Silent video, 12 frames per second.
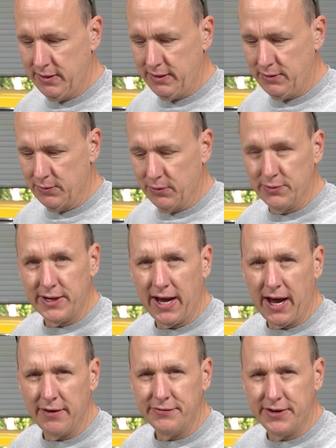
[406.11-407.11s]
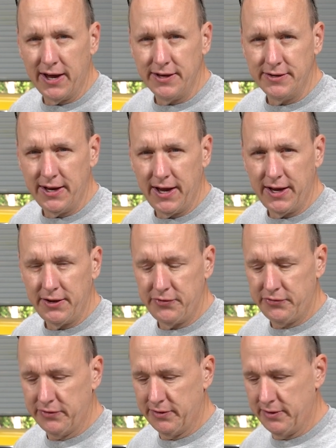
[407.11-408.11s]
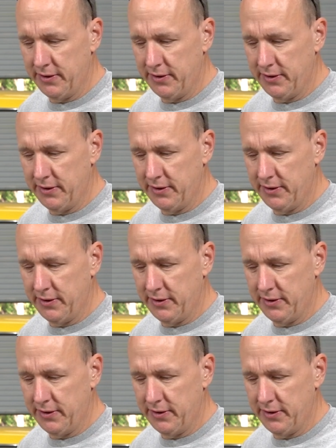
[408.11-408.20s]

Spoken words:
"You only have 10 days."